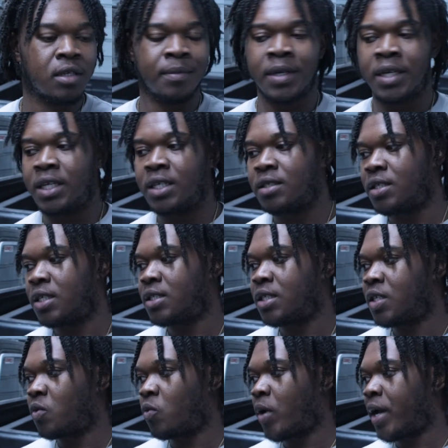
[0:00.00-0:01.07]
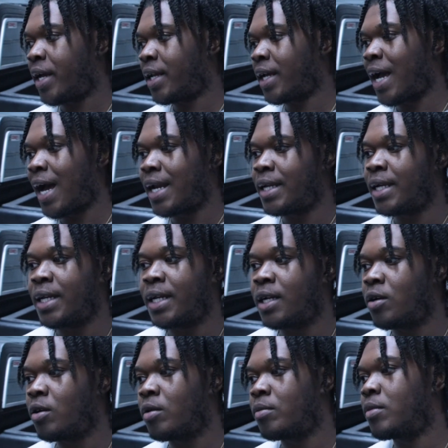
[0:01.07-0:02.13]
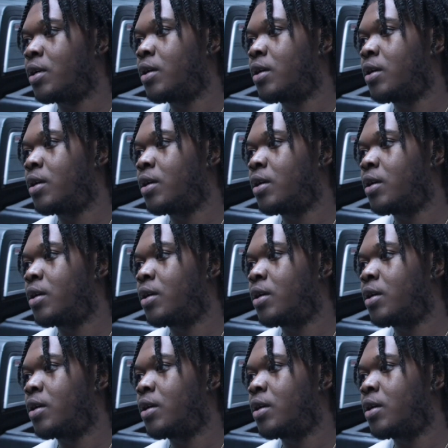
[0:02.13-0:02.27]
I mean, it's just in the way and it got dented up.